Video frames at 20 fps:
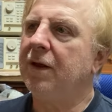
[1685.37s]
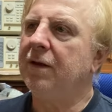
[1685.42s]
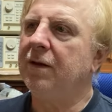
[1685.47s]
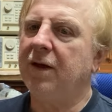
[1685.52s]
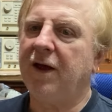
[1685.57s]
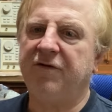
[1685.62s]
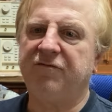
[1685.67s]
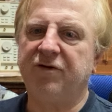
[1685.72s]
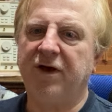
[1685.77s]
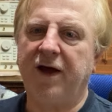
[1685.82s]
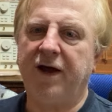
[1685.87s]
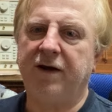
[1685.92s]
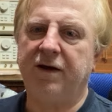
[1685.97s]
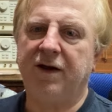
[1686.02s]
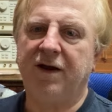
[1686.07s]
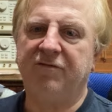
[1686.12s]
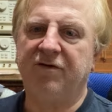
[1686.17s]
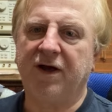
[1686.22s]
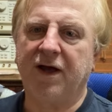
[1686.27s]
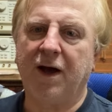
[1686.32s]
You have to add
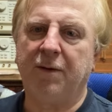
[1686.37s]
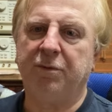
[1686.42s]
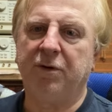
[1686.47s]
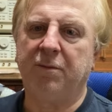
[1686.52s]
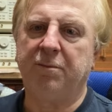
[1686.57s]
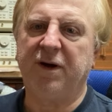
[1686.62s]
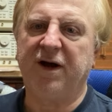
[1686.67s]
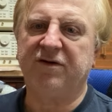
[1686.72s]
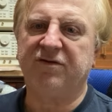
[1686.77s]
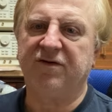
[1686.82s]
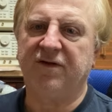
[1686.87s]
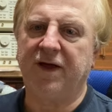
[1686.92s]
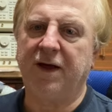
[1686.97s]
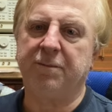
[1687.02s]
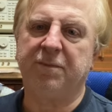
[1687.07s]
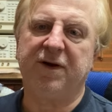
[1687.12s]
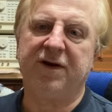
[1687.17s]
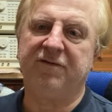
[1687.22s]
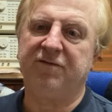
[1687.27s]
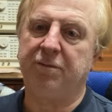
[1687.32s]
another couple of bucks to that,
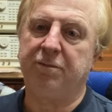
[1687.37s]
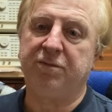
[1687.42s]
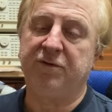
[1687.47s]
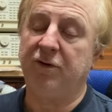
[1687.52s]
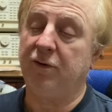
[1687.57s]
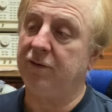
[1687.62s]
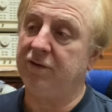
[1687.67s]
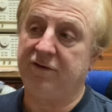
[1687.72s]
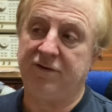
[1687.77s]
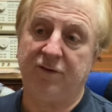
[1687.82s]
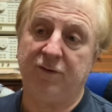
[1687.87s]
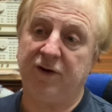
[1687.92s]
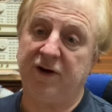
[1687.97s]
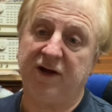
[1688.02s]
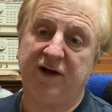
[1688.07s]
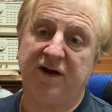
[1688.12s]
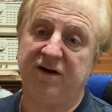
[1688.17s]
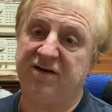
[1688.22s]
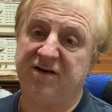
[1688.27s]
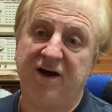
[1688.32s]
but if you do it in a
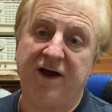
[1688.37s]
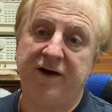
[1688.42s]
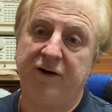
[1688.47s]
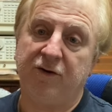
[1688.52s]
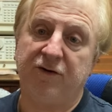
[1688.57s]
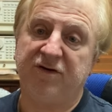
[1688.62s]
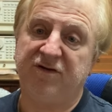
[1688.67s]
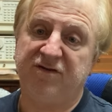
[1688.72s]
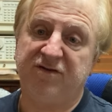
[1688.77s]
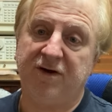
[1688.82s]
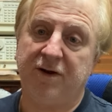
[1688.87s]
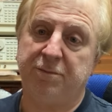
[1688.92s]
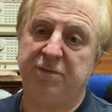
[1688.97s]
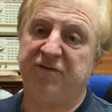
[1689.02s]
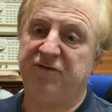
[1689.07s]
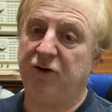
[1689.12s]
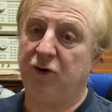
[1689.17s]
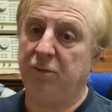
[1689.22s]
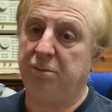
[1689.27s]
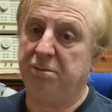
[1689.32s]
container, it's cheap if
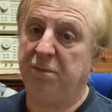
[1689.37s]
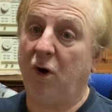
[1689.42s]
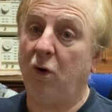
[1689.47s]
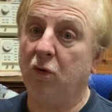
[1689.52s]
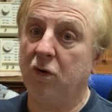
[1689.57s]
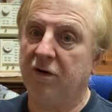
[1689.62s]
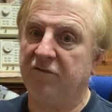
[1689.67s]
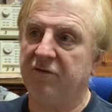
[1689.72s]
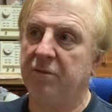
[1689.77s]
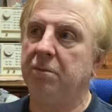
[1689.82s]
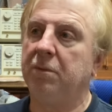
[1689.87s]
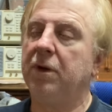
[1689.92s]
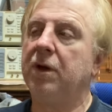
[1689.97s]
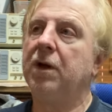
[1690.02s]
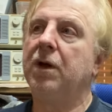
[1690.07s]
you do bulk of them.